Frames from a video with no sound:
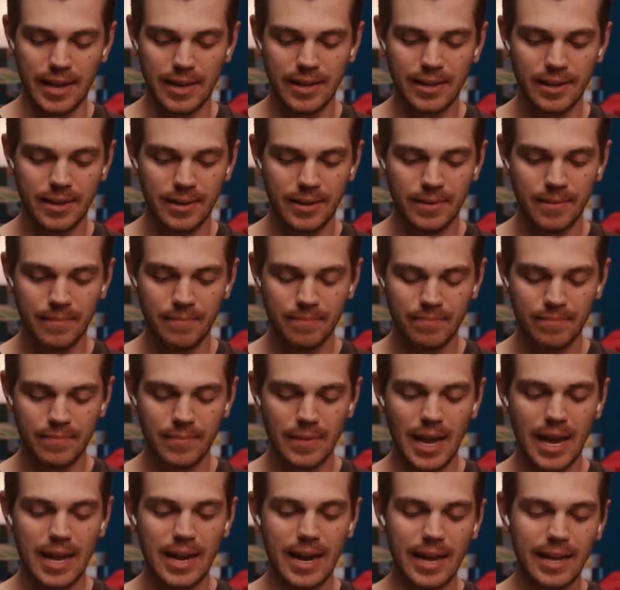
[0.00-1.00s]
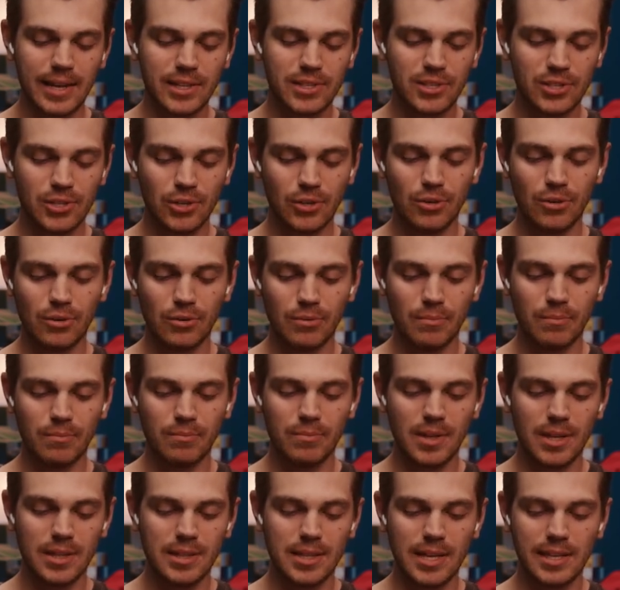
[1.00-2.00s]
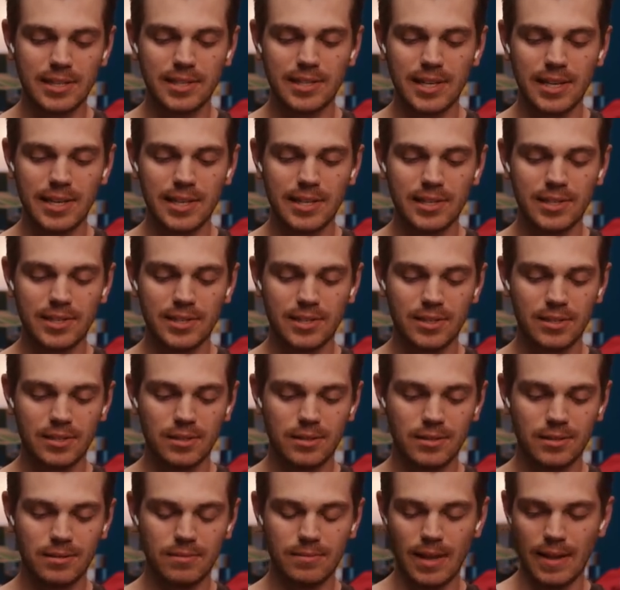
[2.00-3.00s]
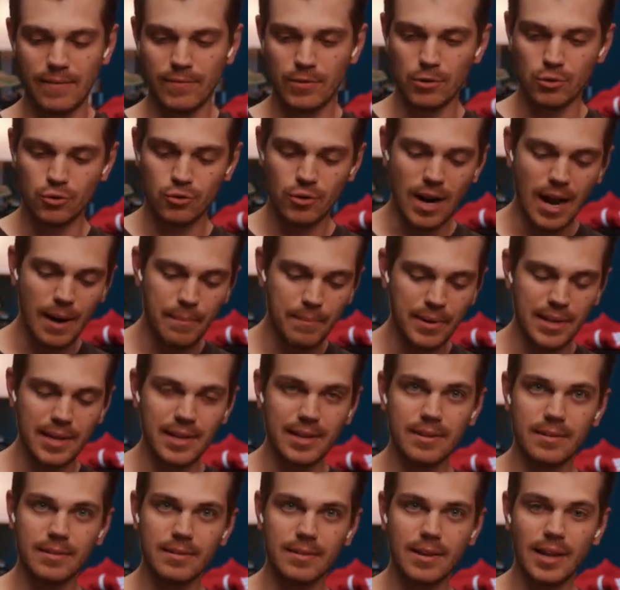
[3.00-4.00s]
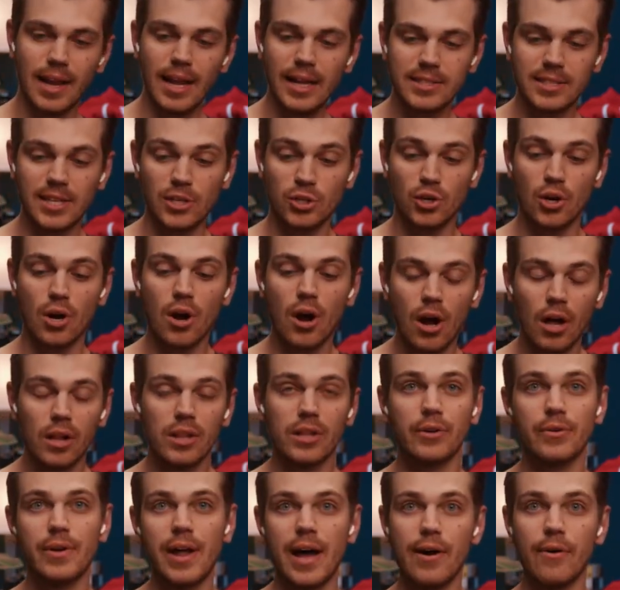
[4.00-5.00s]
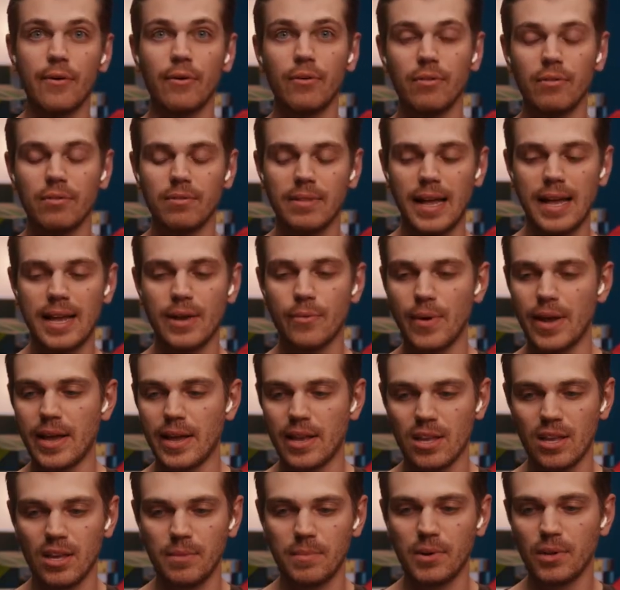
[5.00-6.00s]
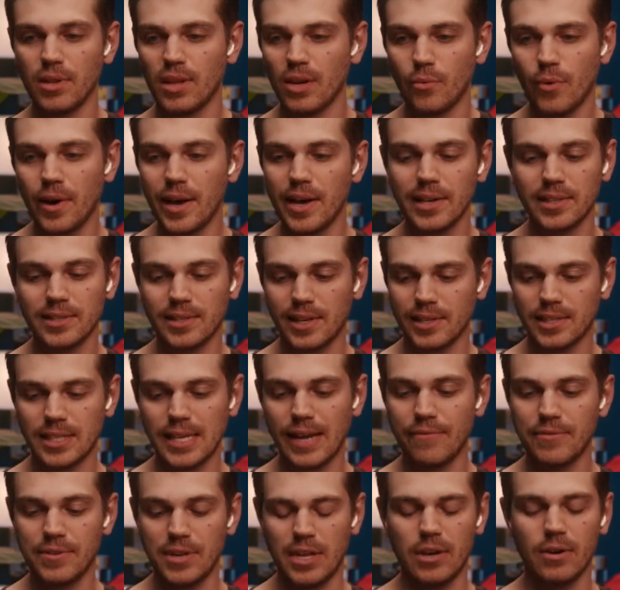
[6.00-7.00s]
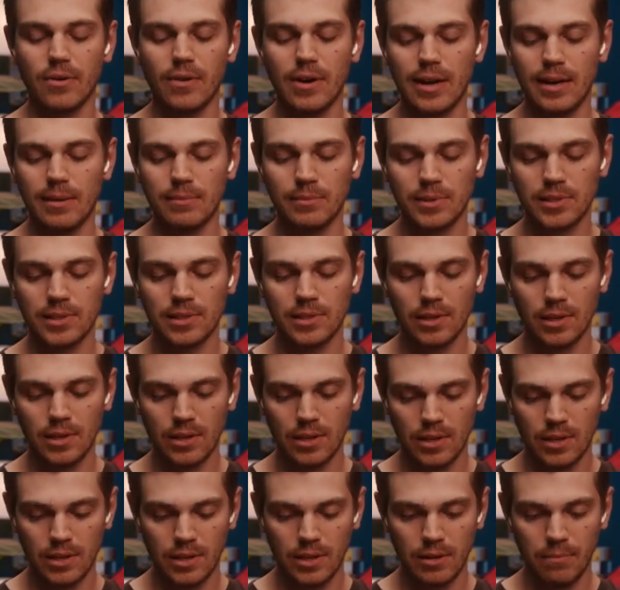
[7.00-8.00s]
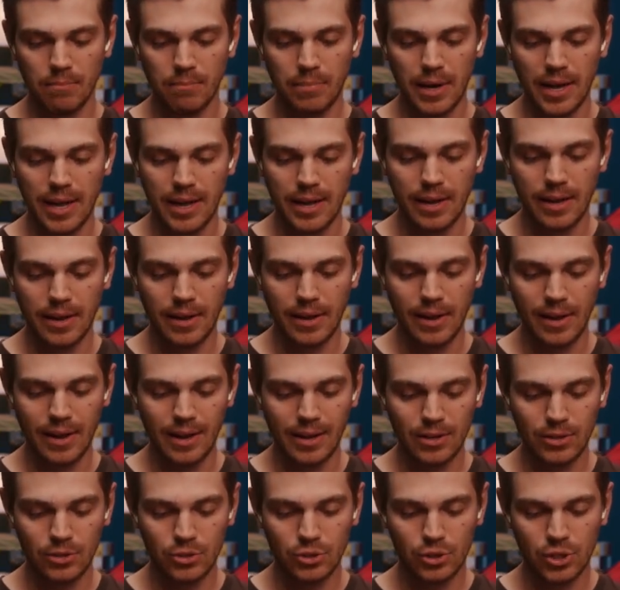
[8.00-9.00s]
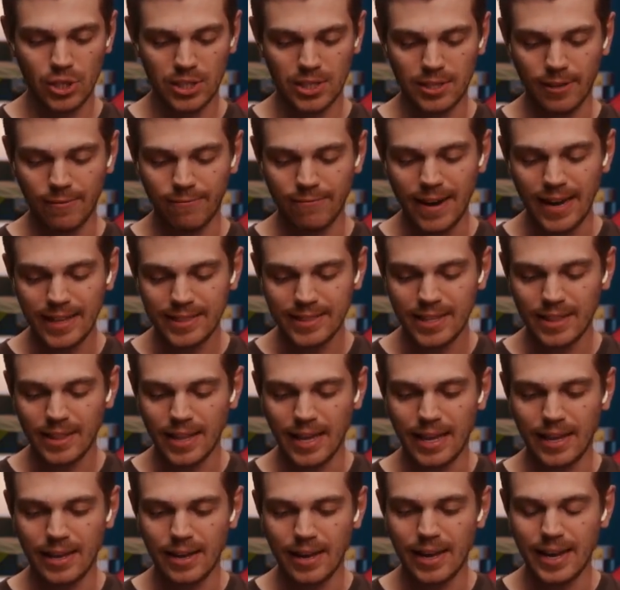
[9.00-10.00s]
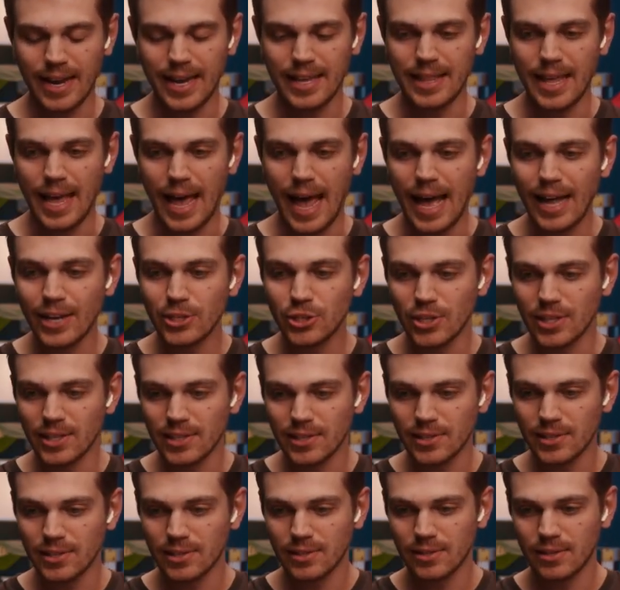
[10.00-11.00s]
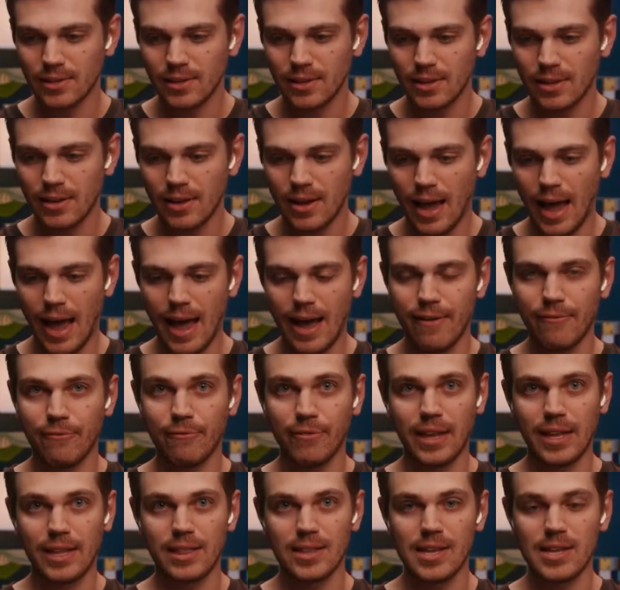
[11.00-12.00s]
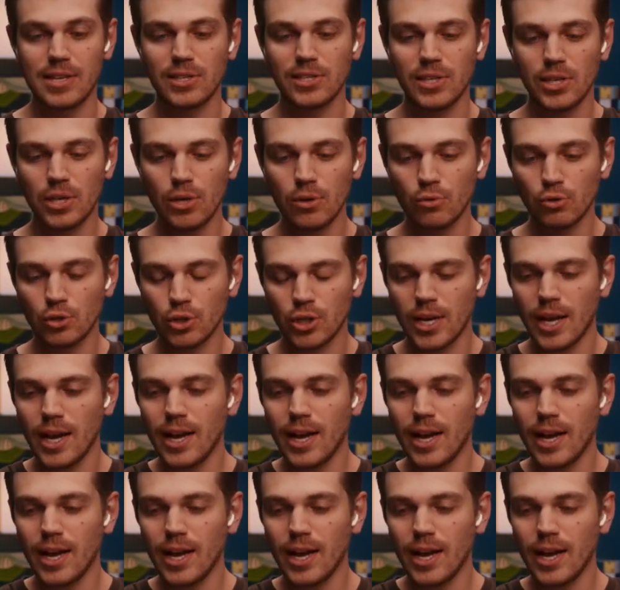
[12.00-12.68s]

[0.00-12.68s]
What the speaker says: like. And I assume that this is, if you drop it, it's such a hollowed out lightweight cube. It only weighs like 70 grams. But just the fact that, like, again, the edges have like these huge